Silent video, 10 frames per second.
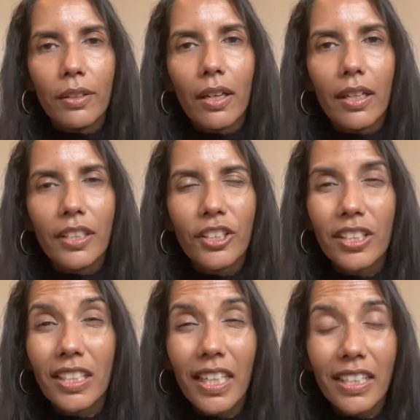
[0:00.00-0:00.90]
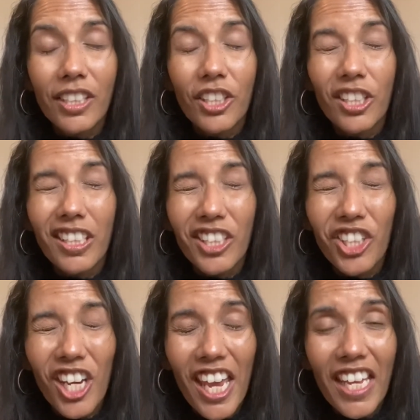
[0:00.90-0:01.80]
I just text
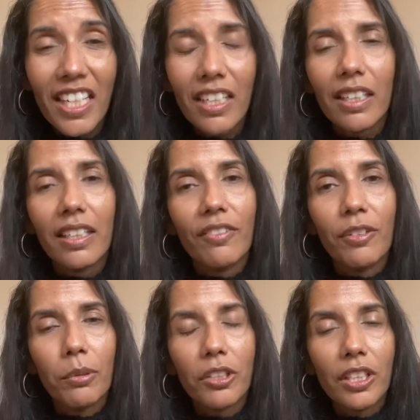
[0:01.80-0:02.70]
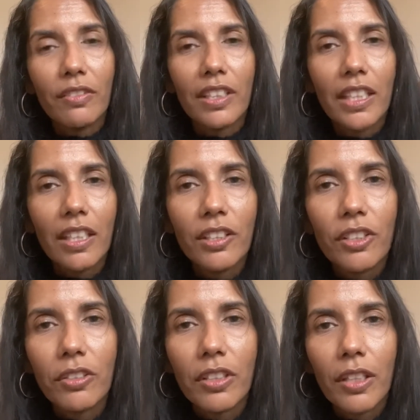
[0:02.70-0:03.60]
Jen. If you watch these videos,
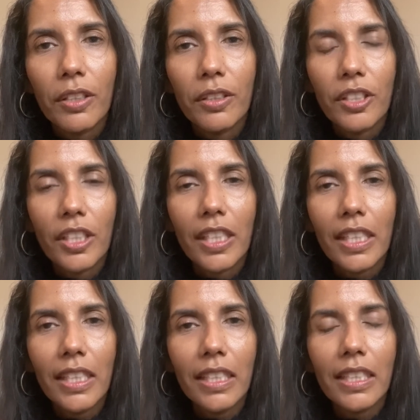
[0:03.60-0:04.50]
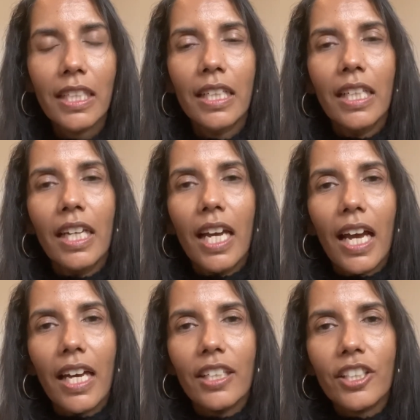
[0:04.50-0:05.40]
you'll know who she is.
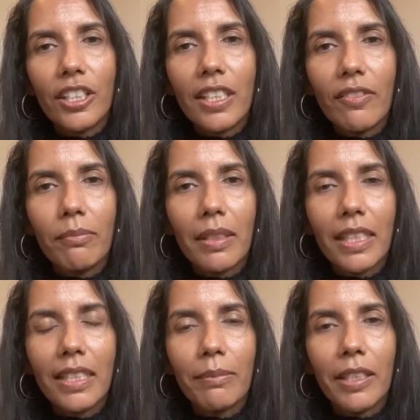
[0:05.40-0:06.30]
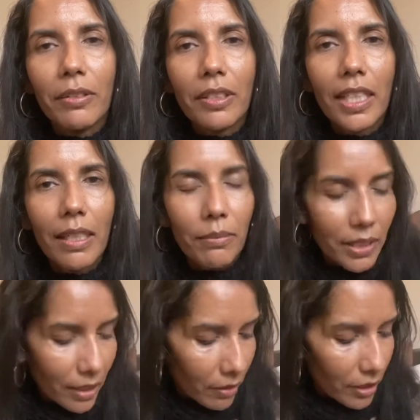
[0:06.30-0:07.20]
And she's given me some little
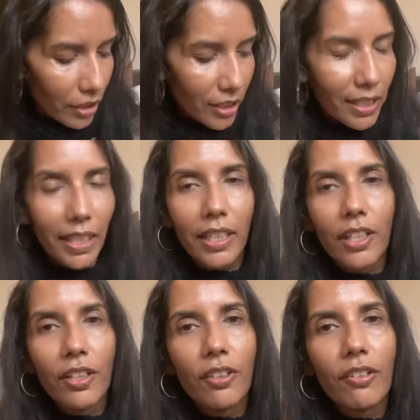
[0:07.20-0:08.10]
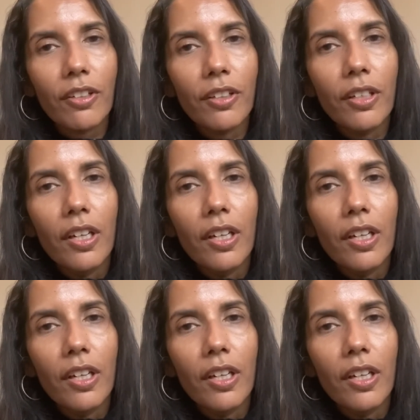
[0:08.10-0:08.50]
tips, so I'll just take you through